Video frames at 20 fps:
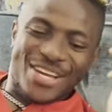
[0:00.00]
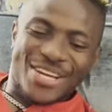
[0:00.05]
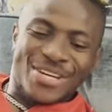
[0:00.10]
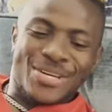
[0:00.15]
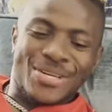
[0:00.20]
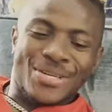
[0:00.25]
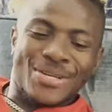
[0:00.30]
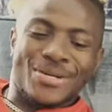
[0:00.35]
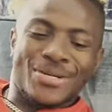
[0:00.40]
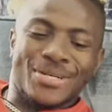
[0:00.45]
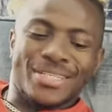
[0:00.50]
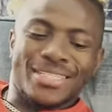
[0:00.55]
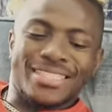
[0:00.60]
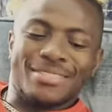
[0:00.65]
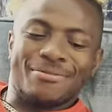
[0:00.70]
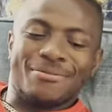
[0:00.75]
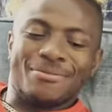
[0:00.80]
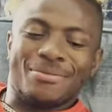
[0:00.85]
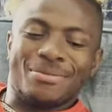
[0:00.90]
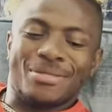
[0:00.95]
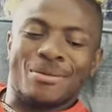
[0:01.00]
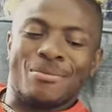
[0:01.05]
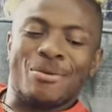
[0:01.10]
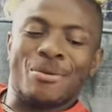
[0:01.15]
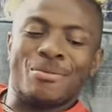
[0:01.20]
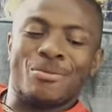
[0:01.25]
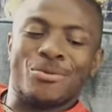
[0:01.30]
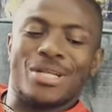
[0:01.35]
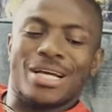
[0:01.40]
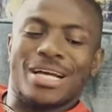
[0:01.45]
You know, the
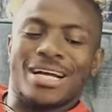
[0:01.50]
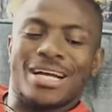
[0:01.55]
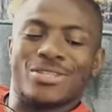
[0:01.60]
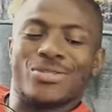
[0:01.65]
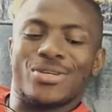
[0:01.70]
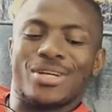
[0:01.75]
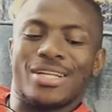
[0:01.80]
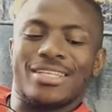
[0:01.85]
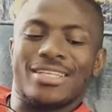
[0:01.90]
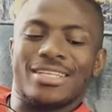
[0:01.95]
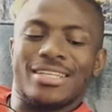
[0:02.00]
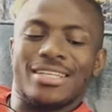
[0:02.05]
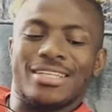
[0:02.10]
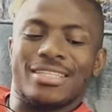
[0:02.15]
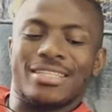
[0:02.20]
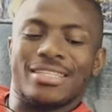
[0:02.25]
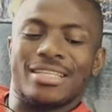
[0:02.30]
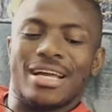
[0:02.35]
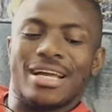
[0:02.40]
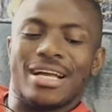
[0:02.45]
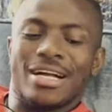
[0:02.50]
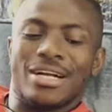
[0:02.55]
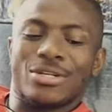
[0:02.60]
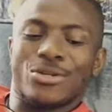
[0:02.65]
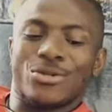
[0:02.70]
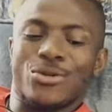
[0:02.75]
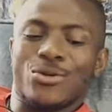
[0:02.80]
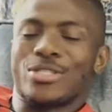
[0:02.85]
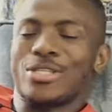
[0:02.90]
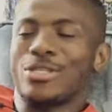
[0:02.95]
people that are
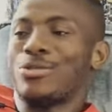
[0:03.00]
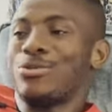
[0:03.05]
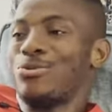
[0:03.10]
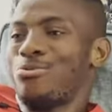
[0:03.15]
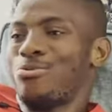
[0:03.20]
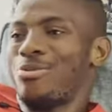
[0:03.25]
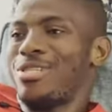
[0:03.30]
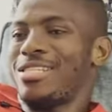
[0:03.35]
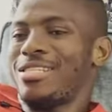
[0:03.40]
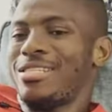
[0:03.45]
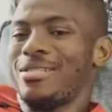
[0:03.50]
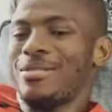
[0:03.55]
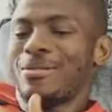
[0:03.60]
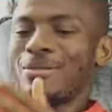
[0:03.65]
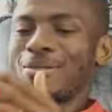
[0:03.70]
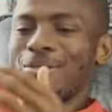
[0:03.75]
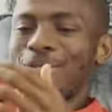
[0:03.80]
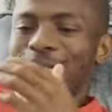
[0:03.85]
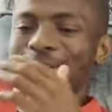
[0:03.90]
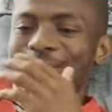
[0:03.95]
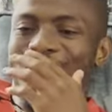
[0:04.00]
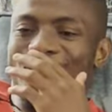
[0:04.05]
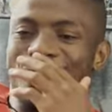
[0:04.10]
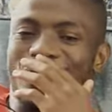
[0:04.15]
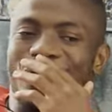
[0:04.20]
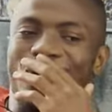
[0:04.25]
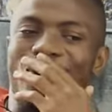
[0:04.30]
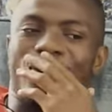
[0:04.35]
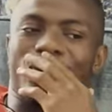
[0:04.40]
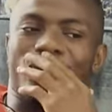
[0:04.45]
closest to me,
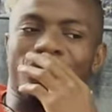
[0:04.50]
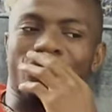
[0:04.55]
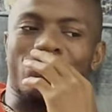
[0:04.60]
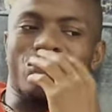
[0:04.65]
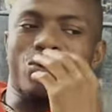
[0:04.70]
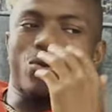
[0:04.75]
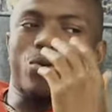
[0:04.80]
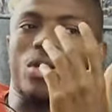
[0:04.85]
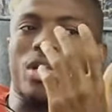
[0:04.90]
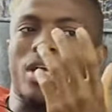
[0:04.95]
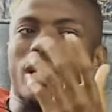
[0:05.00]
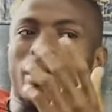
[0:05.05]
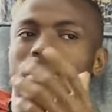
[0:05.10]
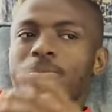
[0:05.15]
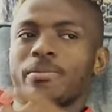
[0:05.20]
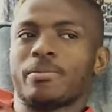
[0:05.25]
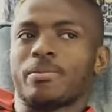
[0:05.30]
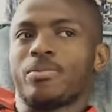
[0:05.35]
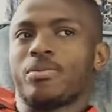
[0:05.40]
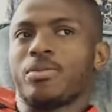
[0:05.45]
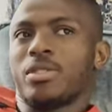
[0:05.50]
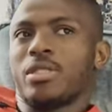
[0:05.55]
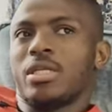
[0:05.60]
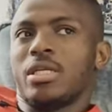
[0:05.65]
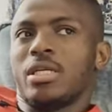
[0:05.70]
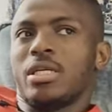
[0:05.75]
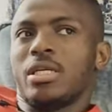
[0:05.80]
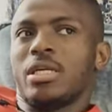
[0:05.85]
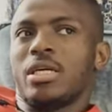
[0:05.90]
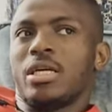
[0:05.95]
you know that
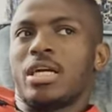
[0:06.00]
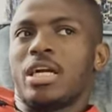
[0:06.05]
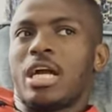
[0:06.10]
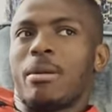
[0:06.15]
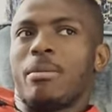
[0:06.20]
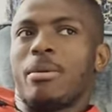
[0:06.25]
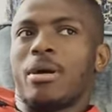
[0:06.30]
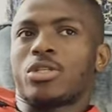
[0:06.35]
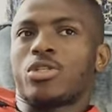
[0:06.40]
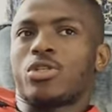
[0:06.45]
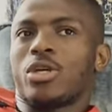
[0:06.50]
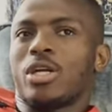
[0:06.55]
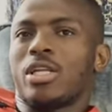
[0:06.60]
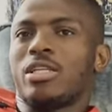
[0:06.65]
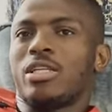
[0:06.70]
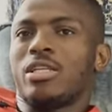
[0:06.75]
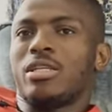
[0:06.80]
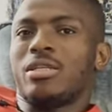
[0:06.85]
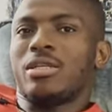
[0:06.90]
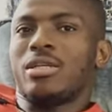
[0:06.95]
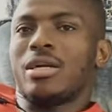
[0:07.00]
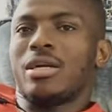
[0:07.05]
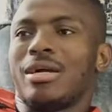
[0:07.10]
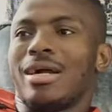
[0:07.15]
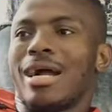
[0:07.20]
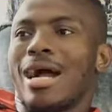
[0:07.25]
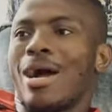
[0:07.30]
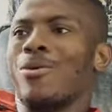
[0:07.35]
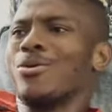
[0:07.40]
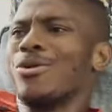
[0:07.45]
I'm actually,
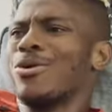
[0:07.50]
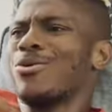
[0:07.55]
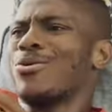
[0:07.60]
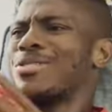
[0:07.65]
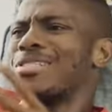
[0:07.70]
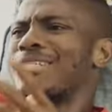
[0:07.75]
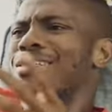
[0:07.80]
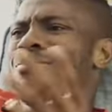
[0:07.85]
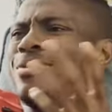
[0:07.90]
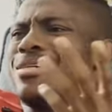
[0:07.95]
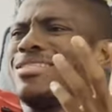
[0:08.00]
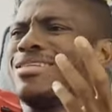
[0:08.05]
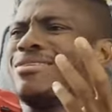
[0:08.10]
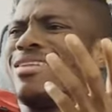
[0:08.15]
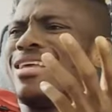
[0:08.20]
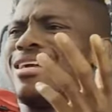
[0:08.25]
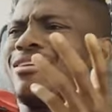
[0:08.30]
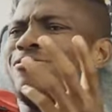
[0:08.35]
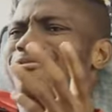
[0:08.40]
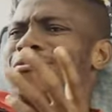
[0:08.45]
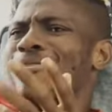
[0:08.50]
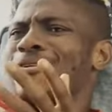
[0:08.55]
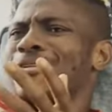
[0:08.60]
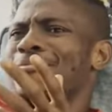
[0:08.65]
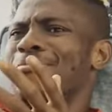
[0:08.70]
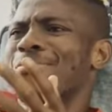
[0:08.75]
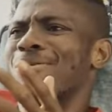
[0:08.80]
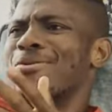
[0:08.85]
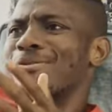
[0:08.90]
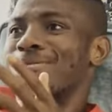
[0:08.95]
I want to consider myself like funny,
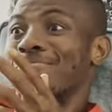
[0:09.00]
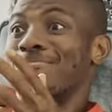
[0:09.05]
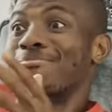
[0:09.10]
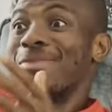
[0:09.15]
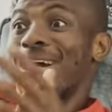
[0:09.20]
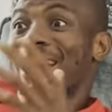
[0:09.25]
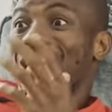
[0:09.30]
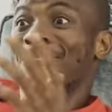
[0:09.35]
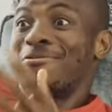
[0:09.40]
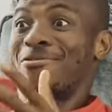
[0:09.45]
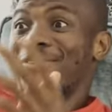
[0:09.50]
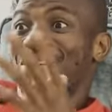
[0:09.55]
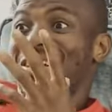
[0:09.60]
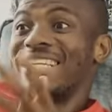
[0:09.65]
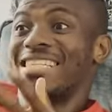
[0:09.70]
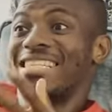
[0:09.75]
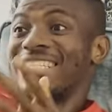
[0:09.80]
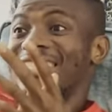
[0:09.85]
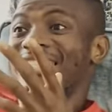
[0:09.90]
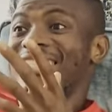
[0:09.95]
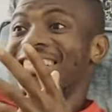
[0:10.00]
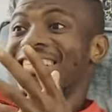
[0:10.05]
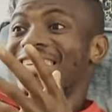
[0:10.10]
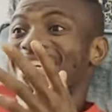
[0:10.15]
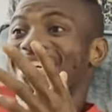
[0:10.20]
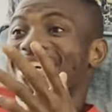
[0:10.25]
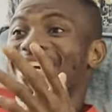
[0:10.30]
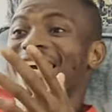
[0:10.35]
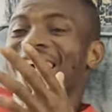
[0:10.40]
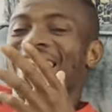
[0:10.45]
because my friends
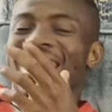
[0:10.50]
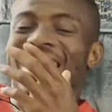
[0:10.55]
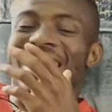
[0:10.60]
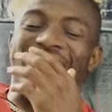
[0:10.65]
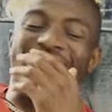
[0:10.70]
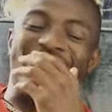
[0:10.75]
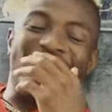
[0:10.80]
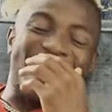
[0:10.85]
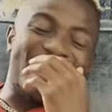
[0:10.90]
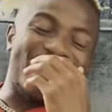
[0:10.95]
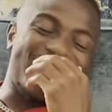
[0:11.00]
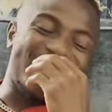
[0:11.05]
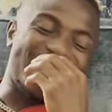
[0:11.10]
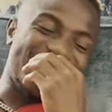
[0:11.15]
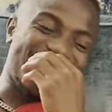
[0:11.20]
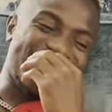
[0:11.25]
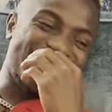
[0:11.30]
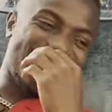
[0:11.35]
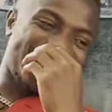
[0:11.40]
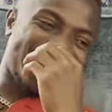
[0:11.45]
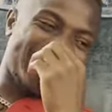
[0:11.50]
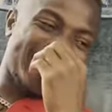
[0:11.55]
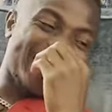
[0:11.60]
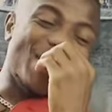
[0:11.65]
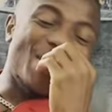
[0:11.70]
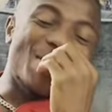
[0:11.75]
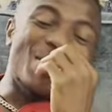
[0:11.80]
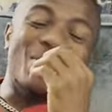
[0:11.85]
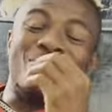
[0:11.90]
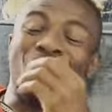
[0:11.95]
are
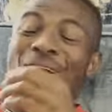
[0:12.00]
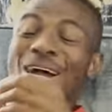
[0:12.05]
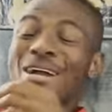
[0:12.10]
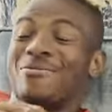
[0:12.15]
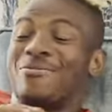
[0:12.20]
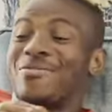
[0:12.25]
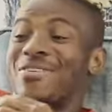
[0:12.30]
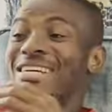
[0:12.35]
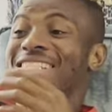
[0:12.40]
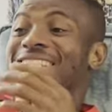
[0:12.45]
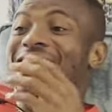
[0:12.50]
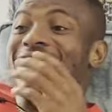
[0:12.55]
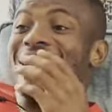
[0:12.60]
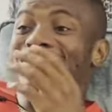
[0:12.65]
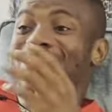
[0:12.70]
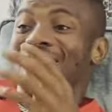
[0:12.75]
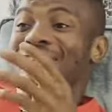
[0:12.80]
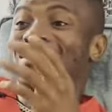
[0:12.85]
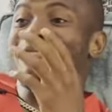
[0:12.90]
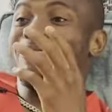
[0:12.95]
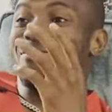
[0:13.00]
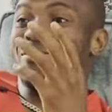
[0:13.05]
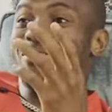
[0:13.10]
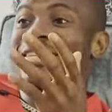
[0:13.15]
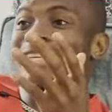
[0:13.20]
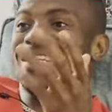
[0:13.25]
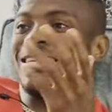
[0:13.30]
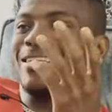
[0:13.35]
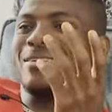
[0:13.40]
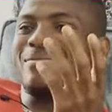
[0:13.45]
actually
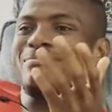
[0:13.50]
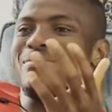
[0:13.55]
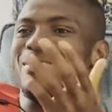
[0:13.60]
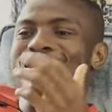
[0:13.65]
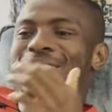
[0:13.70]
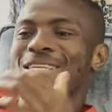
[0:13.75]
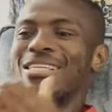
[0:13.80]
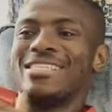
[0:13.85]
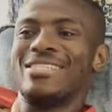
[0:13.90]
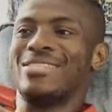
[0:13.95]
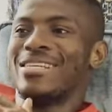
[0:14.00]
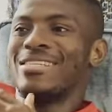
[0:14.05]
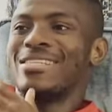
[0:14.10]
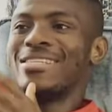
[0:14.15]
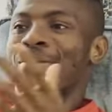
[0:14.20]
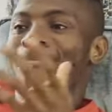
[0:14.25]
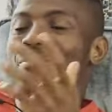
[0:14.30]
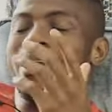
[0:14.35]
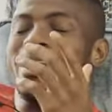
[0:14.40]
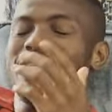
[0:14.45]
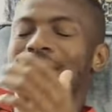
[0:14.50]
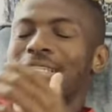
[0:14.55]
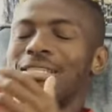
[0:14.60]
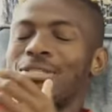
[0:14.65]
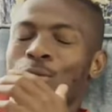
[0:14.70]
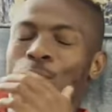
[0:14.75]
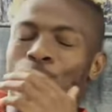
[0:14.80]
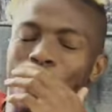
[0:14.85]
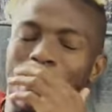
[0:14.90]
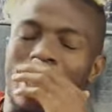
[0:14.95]
funnier than me. It's amazing.
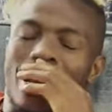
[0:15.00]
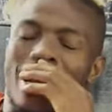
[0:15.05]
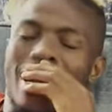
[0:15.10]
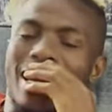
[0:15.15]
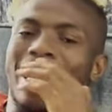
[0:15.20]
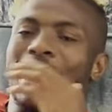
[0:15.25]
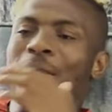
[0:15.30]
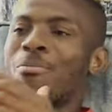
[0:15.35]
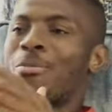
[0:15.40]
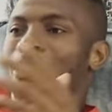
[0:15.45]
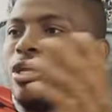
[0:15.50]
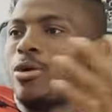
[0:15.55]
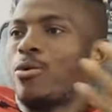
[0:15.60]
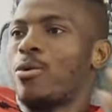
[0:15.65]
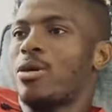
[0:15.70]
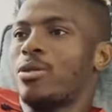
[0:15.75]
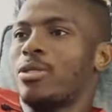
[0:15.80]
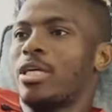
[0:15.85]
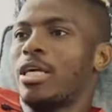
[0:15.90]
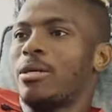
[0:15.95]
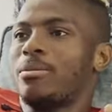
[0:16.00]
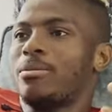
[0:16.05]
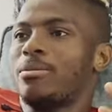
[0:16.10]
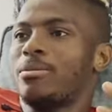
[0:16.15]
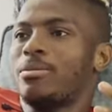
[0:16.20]
So I like being around them.